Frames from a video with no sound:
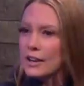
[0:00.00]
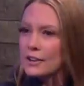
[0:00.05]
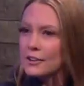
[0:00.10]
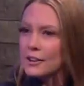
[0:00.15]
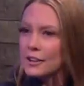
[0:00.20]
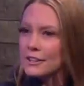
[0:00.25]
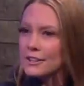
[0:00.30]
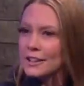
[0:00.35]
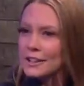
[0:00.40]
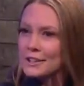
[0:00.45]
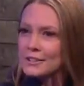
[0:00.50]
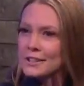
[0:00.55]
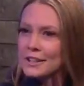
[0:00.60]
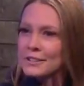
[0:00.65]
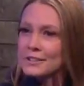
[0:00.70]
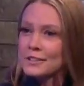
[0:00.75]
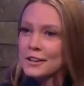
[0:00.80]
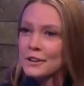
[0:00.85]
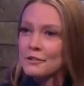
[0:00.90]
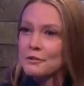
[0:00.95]
I got a lot of texts
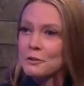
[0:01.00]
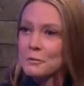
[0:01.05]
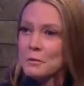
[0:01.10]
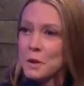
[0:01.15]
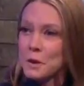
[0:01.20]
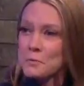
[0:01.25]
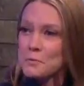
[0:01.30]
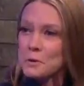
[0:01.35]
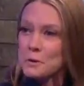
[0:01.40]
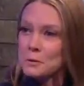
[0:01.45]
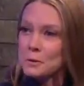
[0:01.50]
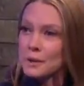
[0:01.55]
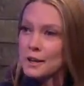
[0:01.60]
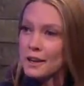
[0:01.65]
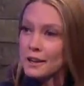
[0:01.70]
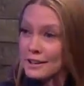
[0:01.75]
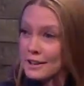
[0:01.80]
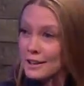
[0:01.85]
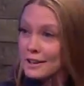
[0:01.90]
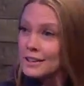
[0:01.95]
last night from them when we
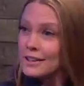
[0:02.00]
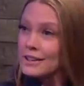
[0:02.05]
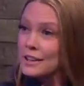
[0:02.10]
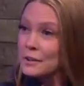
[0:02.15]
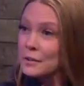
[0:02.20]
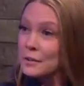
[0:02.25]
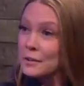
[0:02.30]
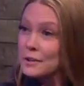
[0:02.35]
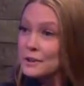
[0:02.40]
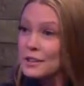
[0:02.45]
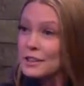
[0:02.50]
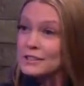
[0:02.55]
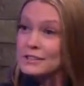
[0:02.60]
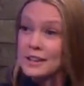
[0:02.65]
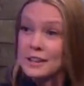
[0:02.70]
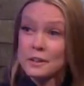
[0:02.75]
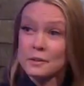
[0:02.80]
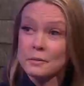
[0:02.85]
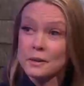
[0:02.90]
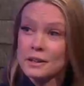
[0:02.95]
got in, and they were really
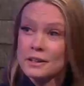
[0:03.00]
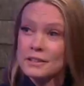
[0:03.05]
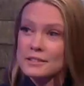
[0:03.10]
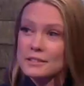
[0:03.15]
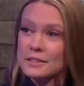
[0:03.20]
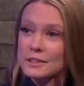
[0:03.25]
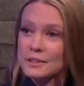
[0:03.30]
excited about it.